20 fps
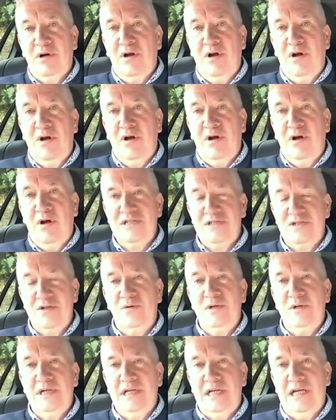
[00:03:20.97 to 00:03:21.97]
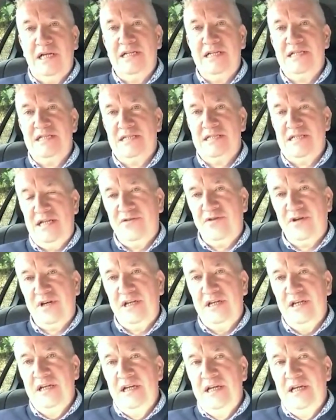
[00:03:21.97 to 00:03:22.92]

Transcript: wholly and solely client centric.